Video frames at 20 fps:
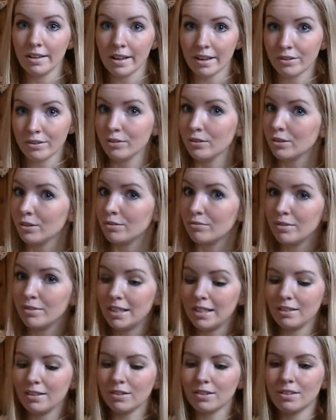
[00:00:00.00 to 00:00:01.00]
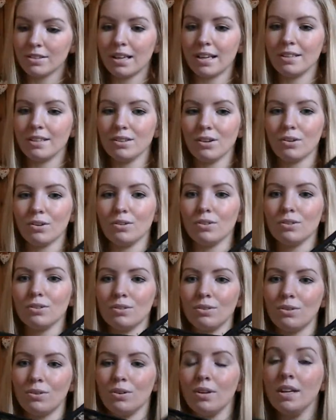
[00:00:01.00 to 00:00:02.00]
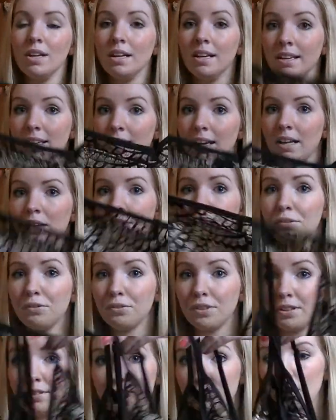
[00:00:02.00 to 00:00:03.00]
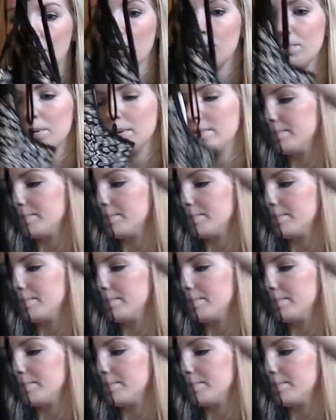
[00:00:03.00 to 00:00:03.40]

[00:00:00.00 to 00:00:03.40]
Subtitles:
I don't know, it really looks nice on. So yeah, I love this top.